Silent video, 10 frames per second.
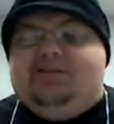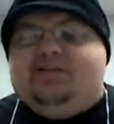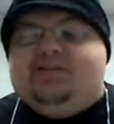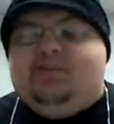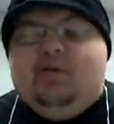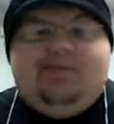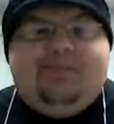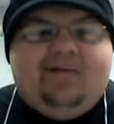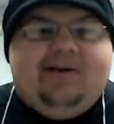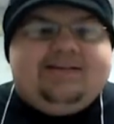Smoky
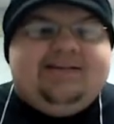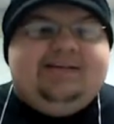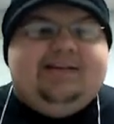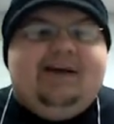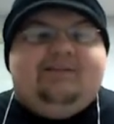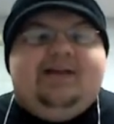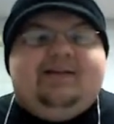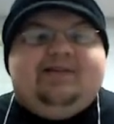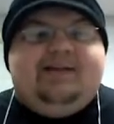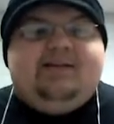Mountain Wrestling type
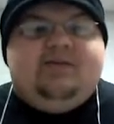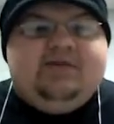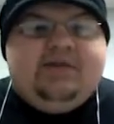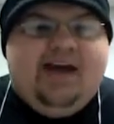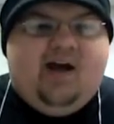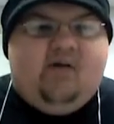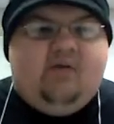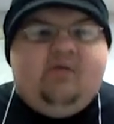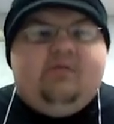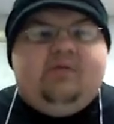things, and you see
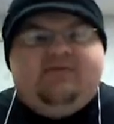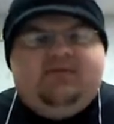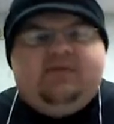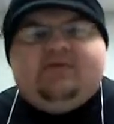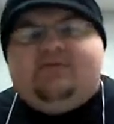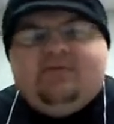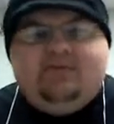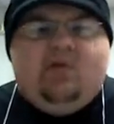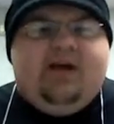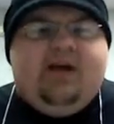how the influence of Jim
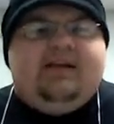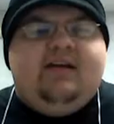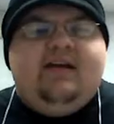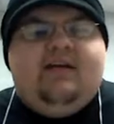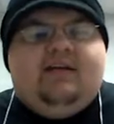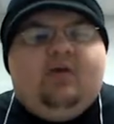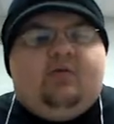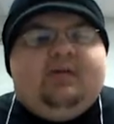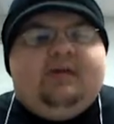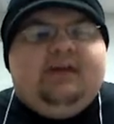Cornette and, you know,
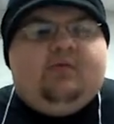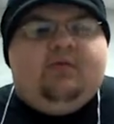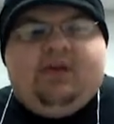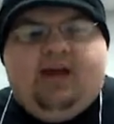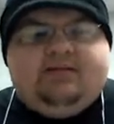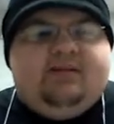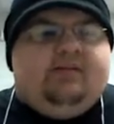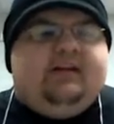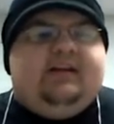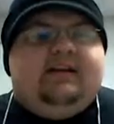really getting with Kerry
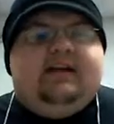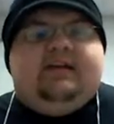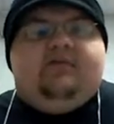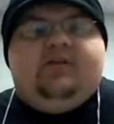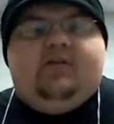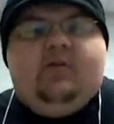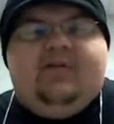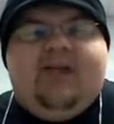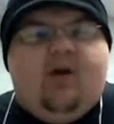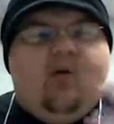Silken and really
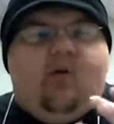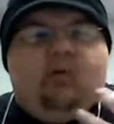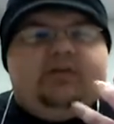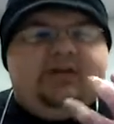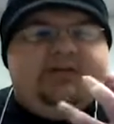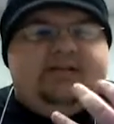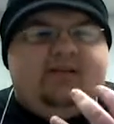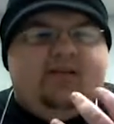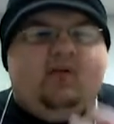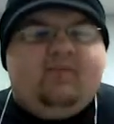wanting that old,
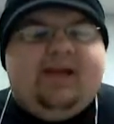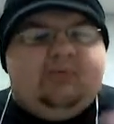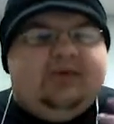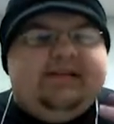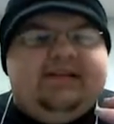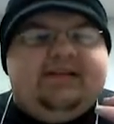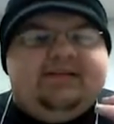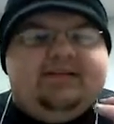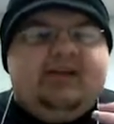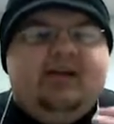you know, they really need to
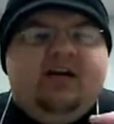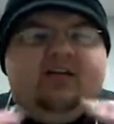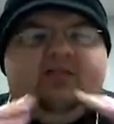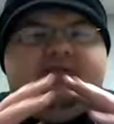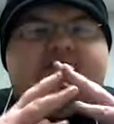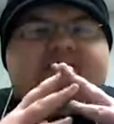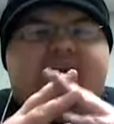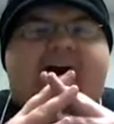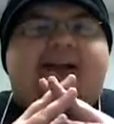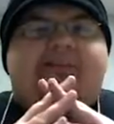just
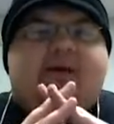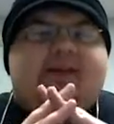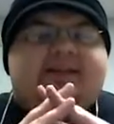hybrid.